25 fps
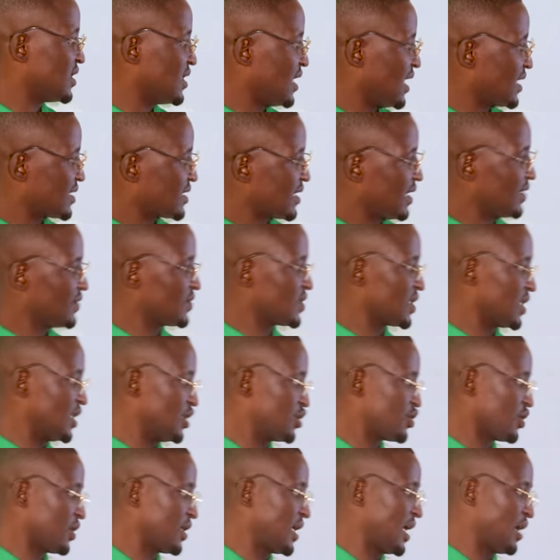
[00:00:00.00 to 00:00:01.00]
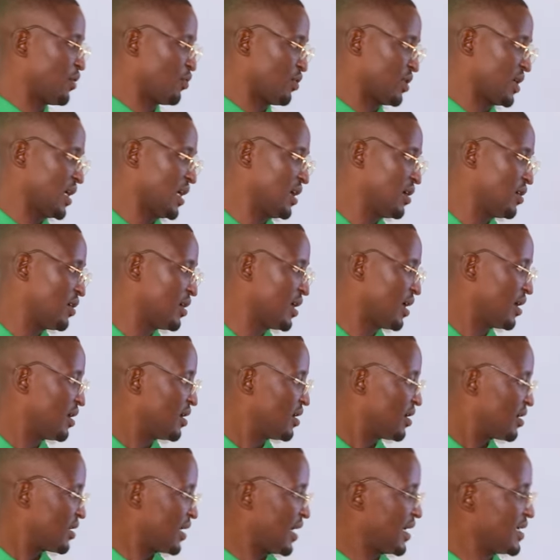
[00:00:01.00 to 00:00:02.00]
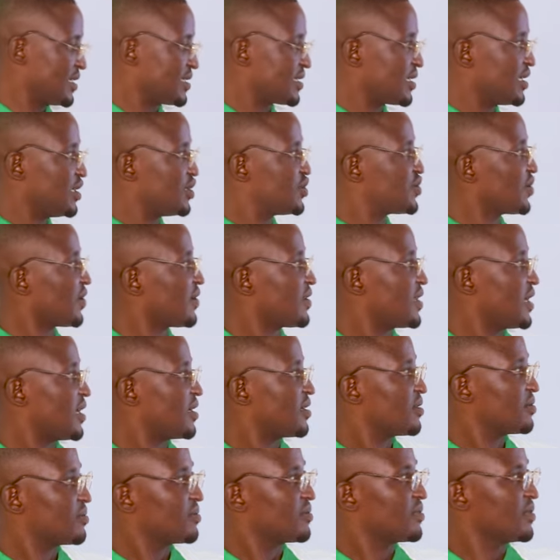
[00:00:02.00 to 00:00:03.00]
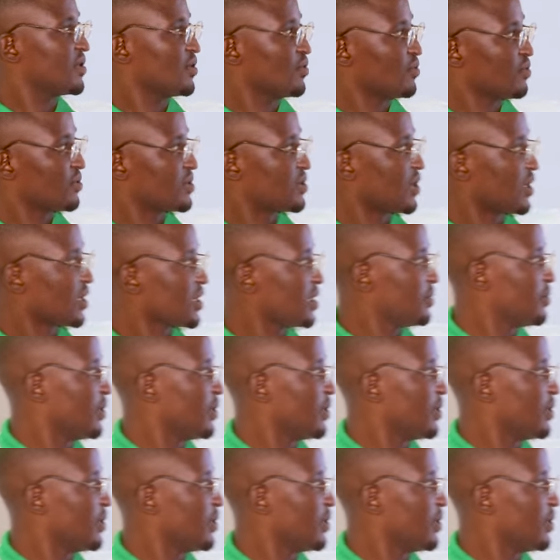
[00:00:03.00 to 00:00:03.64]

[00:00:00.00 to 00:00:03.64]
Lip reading: themselves, each other, one another. That is each other. We're talking